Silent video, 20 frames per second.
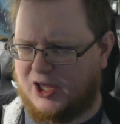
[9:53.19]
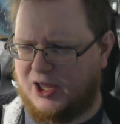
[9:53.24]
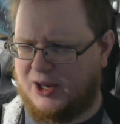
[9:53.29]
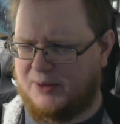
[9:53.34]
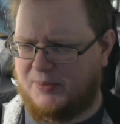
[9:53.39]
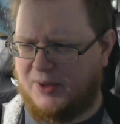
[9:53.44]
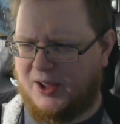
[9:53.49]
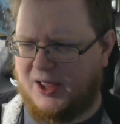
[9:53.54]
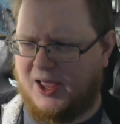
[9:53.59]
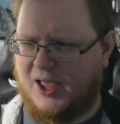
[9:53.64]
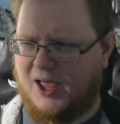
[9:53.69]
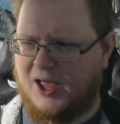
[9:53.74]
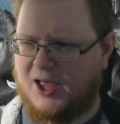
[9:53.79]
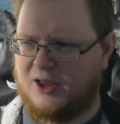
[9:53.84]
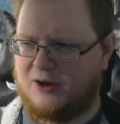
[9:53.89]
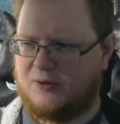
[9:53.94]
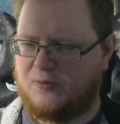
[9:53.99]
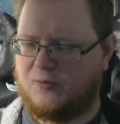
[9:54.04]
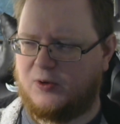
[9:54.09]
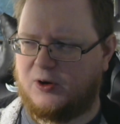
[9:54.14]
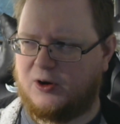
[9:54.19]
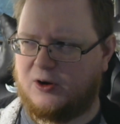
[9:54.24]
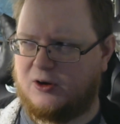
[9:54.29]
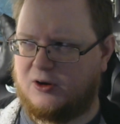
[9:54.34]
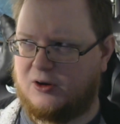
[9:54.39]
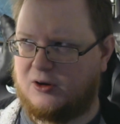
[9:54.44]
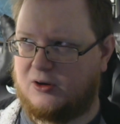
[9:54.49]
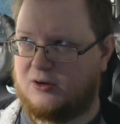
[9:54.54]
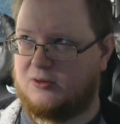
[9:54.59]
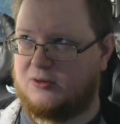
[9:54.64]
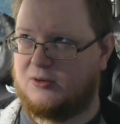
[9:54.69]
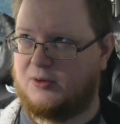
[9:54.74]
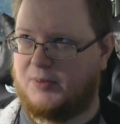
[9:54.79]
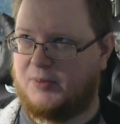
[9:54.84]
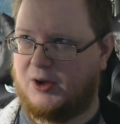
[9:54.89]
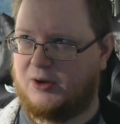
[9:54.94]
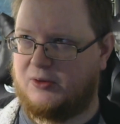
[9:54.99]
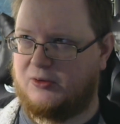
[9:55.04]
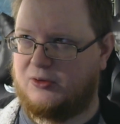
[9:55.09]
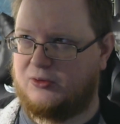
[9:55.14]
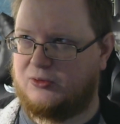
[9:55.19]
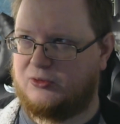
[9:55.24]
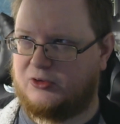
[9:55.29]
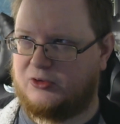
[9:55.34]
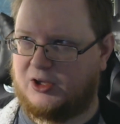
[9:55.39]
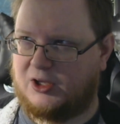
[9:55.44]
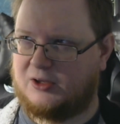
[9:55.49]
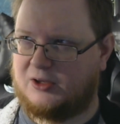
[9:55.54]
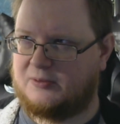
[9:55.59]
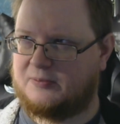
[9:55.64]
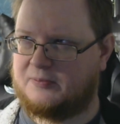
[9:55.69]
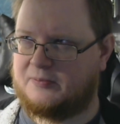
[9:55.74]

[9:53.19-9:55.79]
in my head about using